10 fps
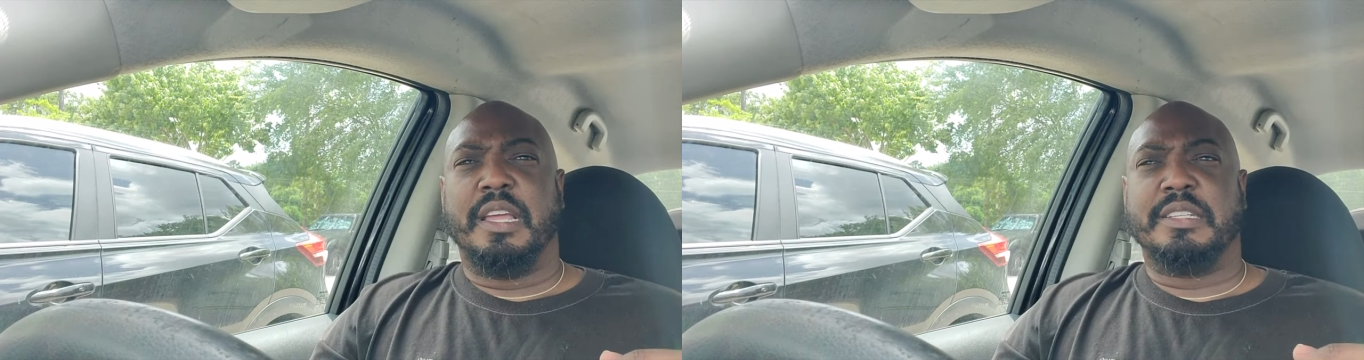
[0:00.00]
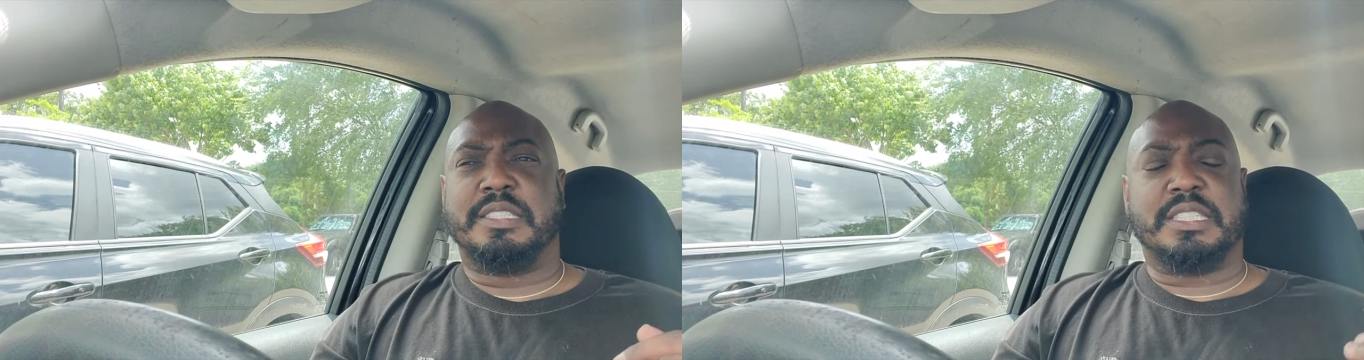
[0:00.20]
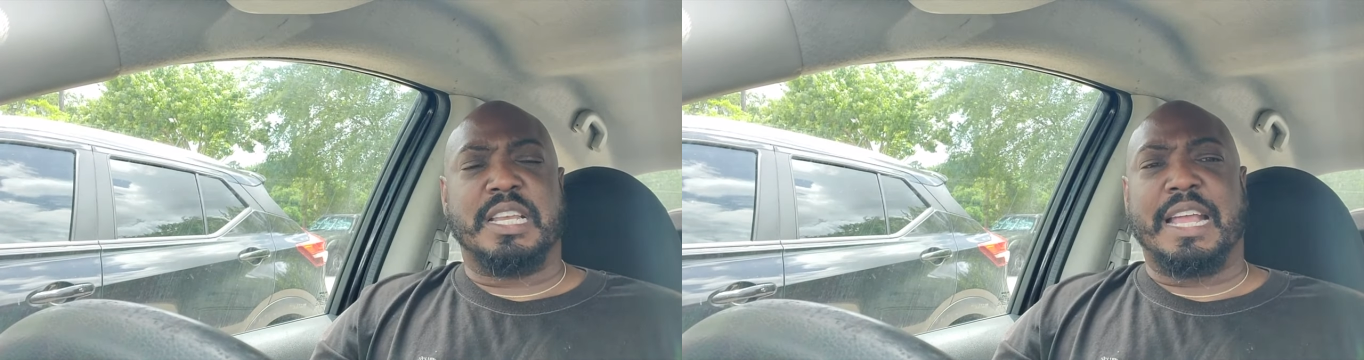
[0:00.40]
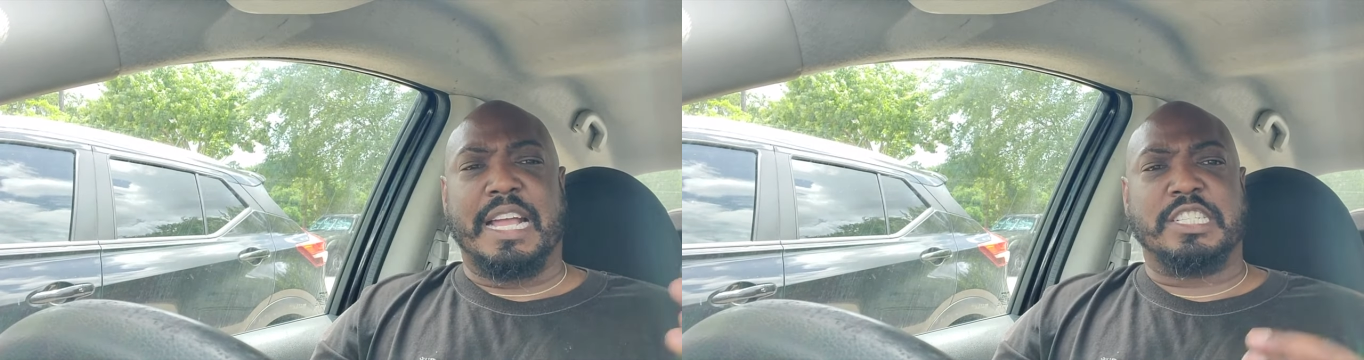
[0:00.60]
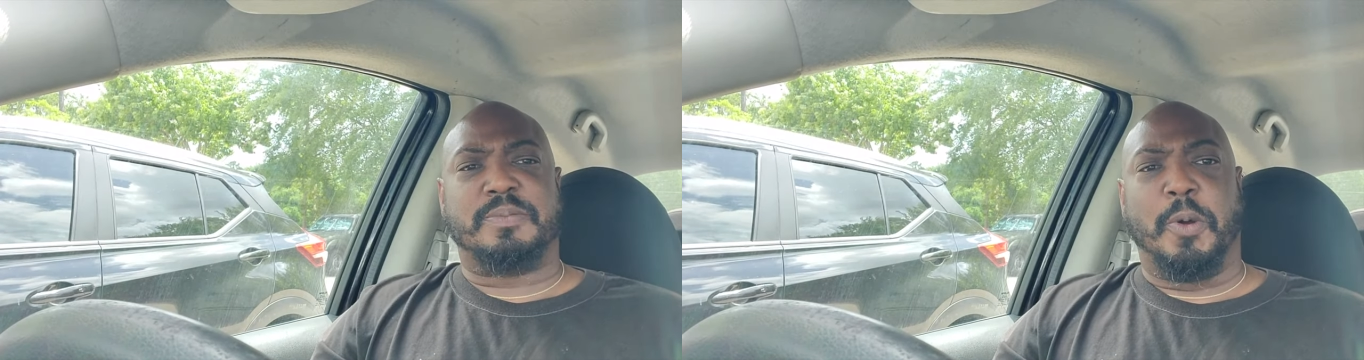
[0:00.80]
just like
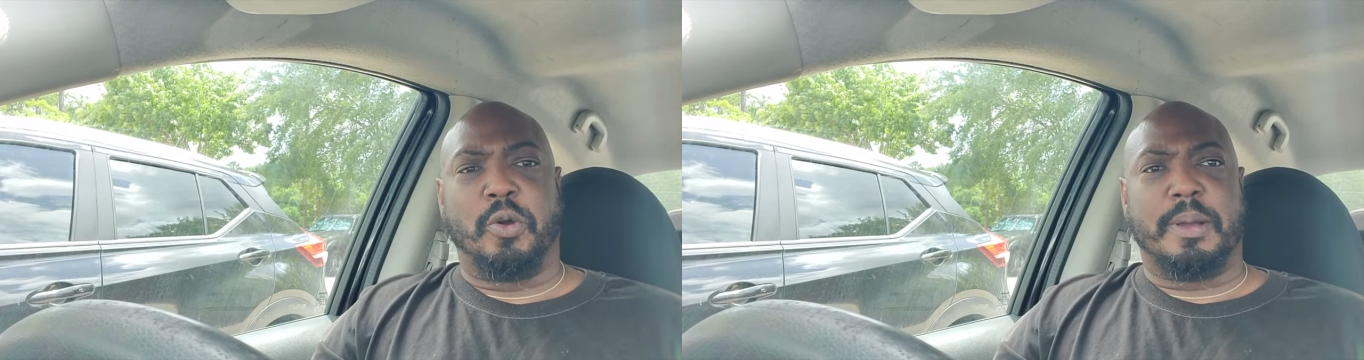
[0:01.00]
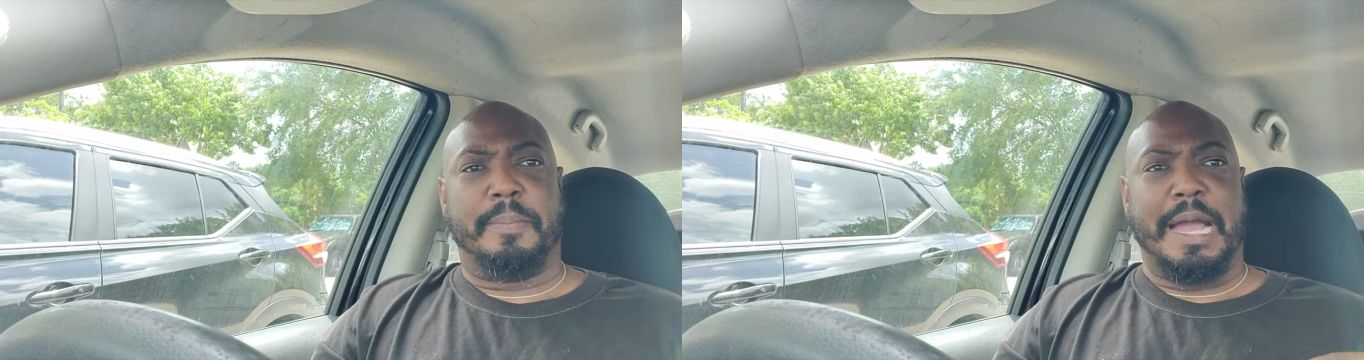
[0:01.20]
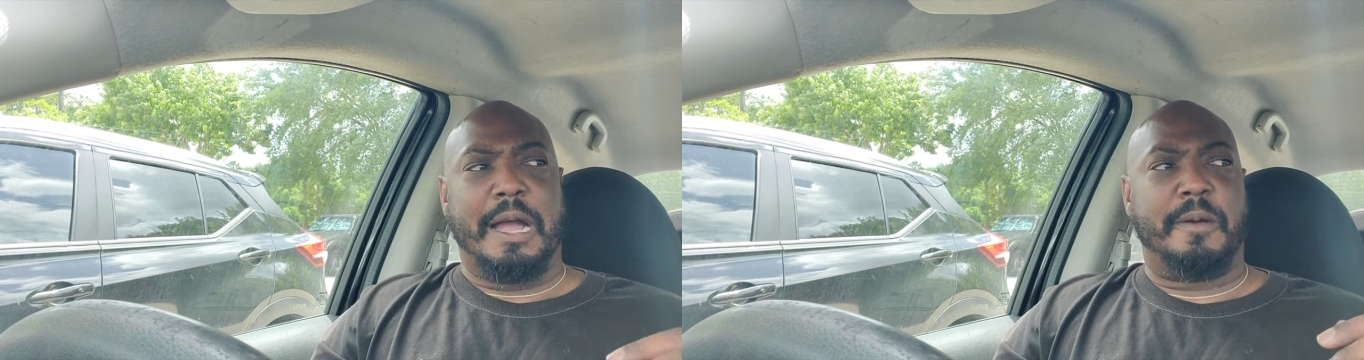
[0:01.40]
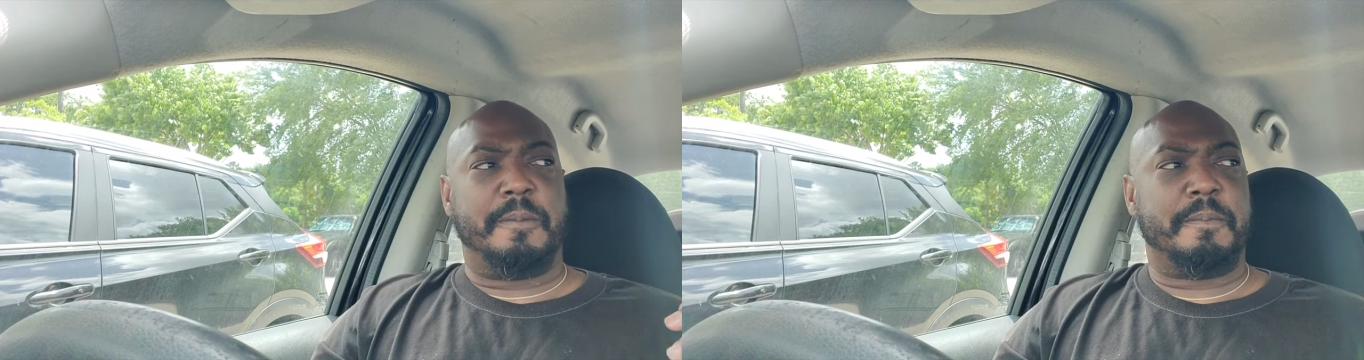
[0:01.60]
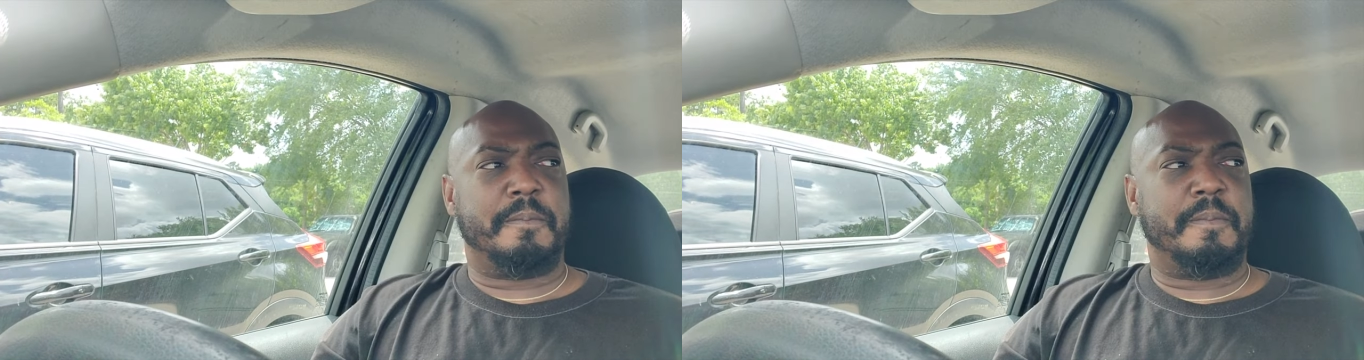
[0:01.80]
I spoke about
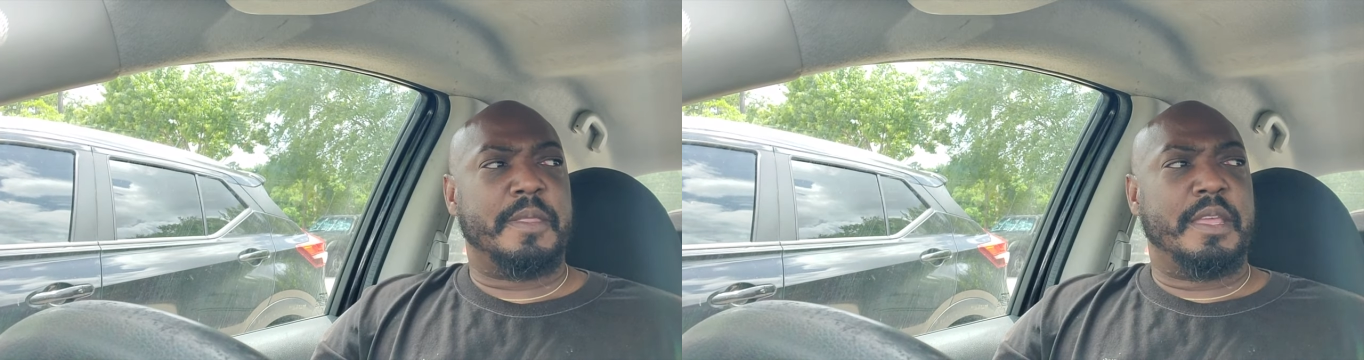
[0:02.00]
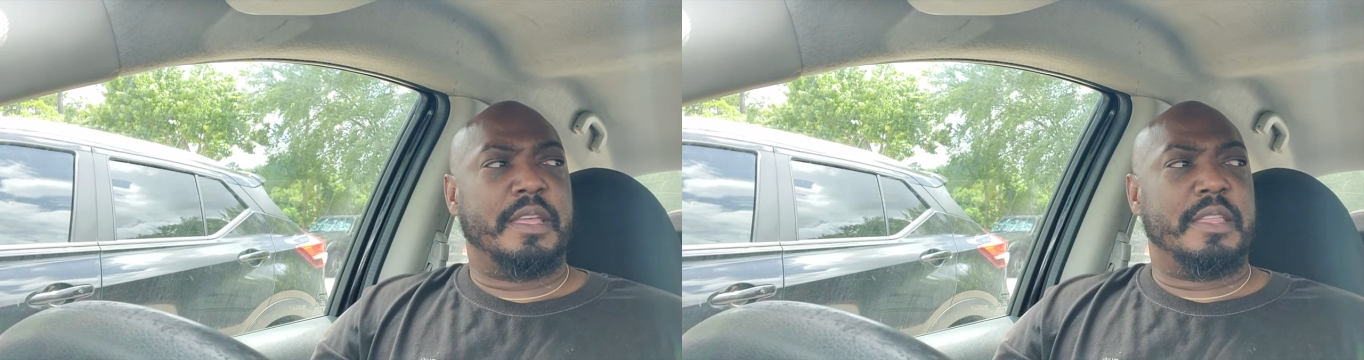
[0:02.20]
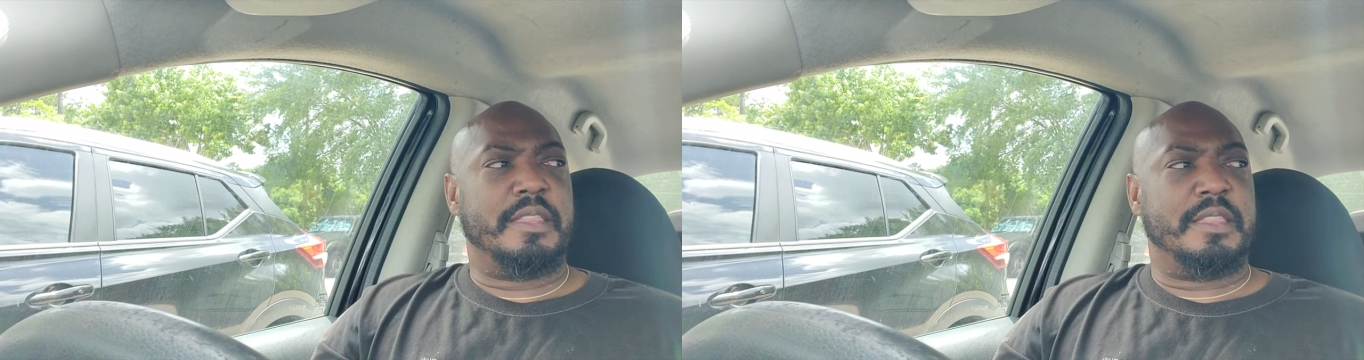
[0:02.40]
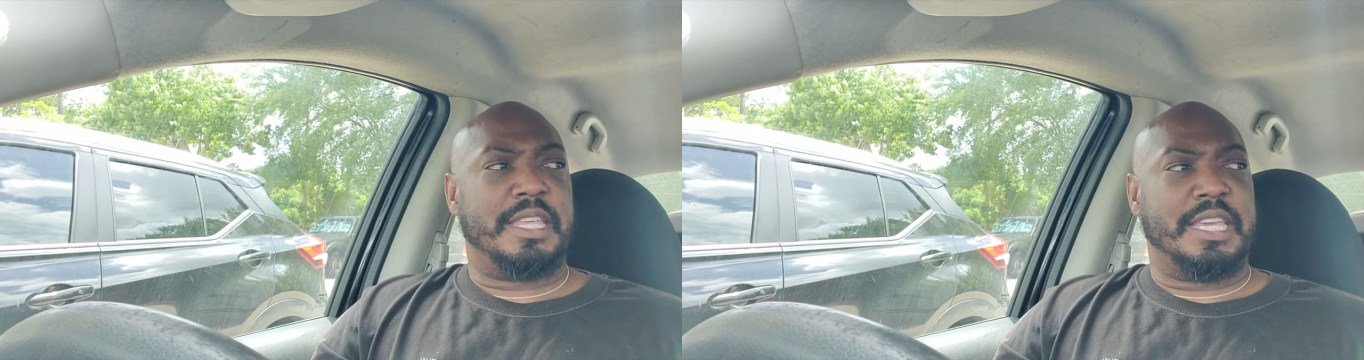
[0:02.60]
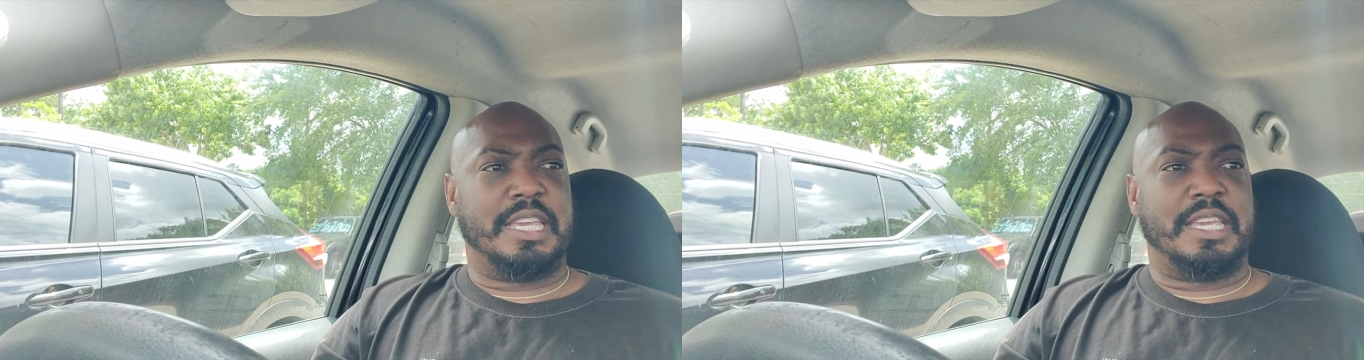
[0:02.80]

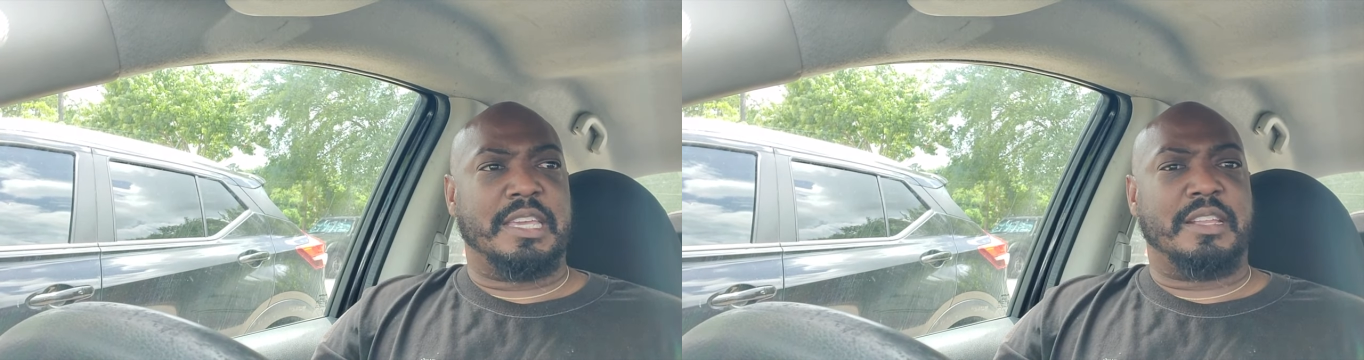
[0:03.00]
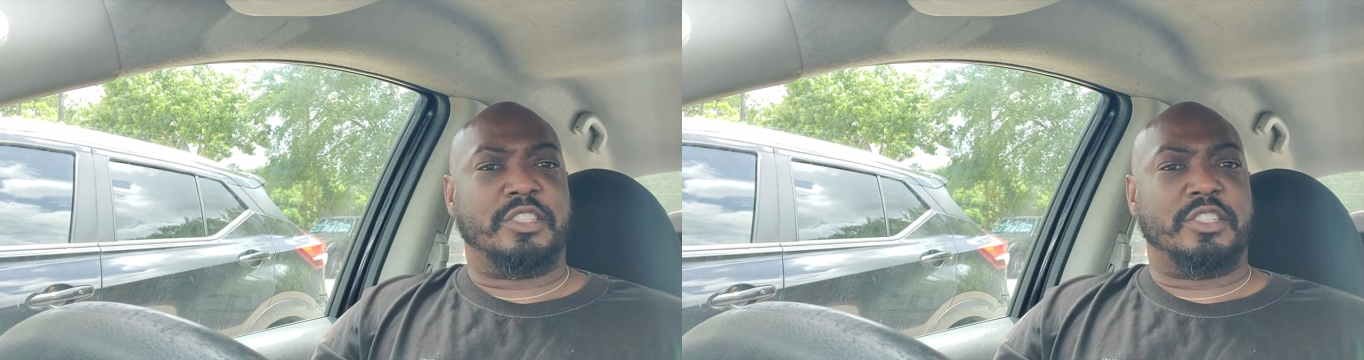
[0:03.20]
the